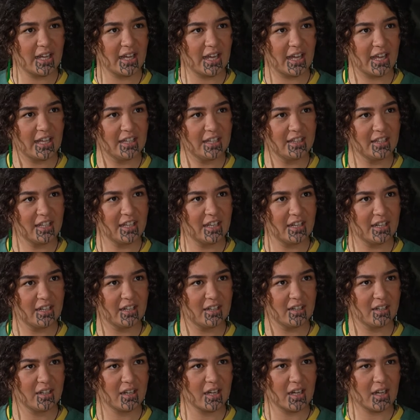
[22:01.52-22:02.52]
and
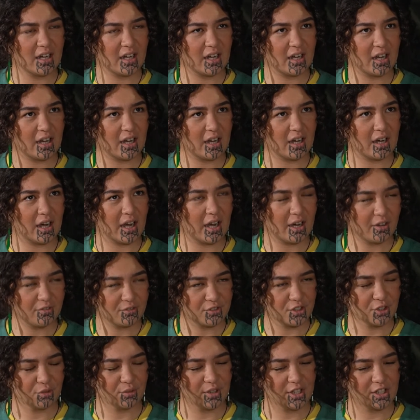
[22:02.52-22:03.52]
then
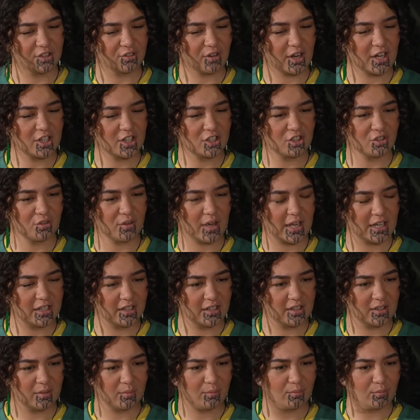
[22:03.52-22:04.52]
after we'd
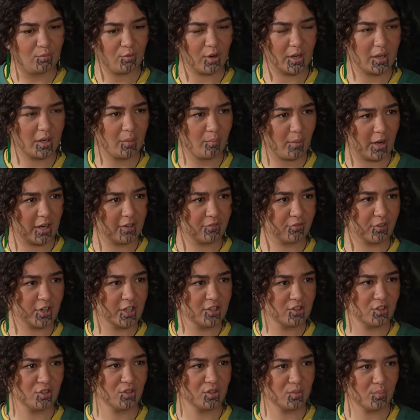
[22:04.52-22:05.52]
graduated, one of my
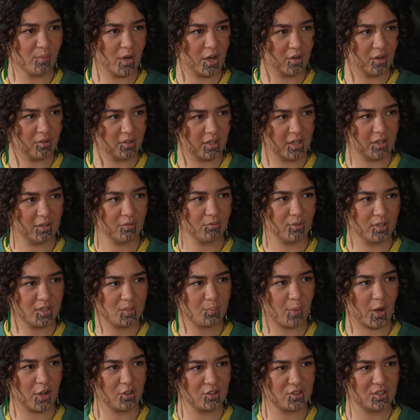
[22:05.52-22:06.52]
friends who's Maori
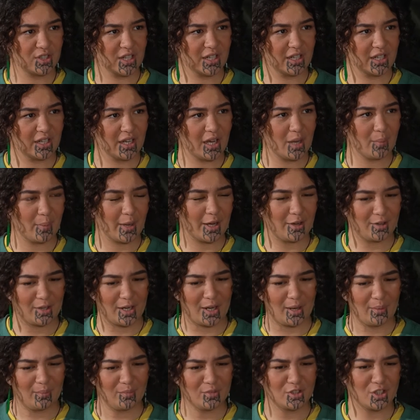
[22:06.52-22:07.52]
was posting about,
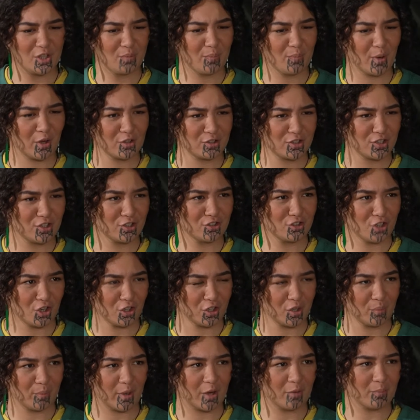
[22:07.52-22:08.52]
um, she posted a
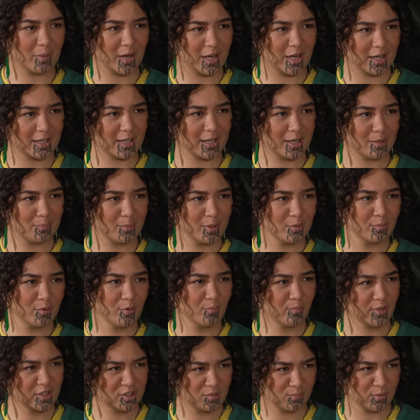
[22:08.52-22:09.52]
joke about Pākehā people
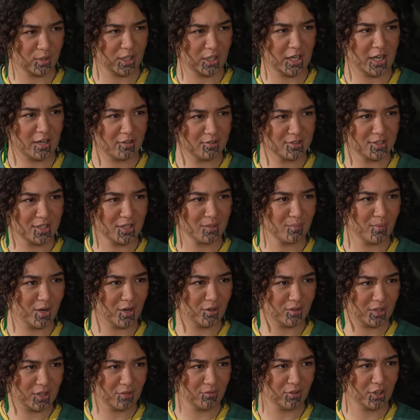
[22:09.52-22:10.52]
mispronouncing
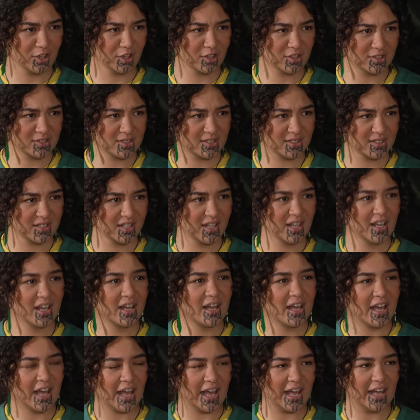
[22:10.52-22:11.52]
Maori words.
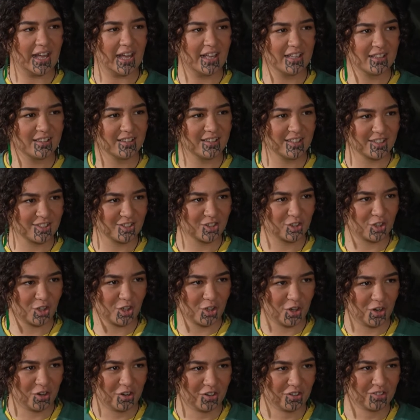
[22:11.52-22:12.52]
And this
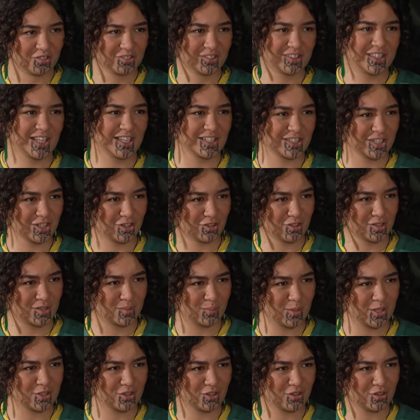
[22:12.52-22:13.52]
girl that did her
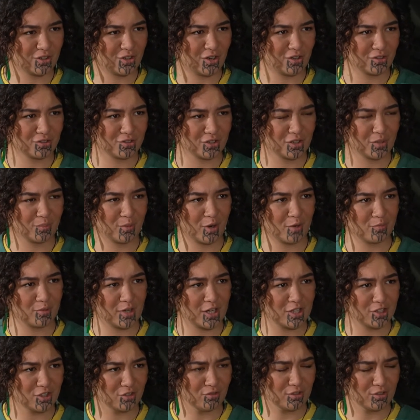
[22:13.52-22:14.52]
speech on cultural
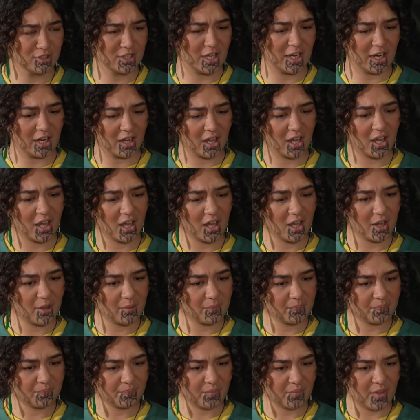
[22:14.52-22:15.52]
appropriation was like,
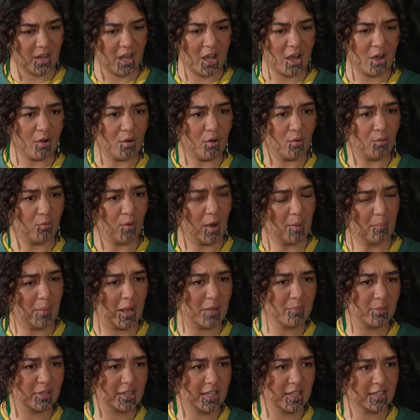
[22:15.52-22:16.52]
well,
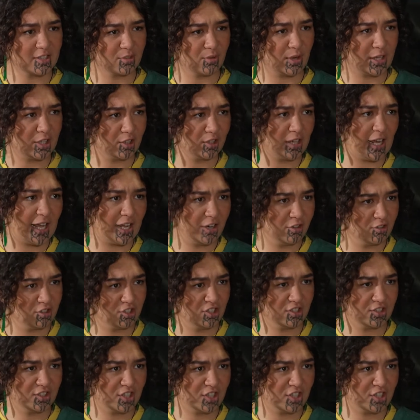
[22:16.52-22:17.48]
maybe that's why your language is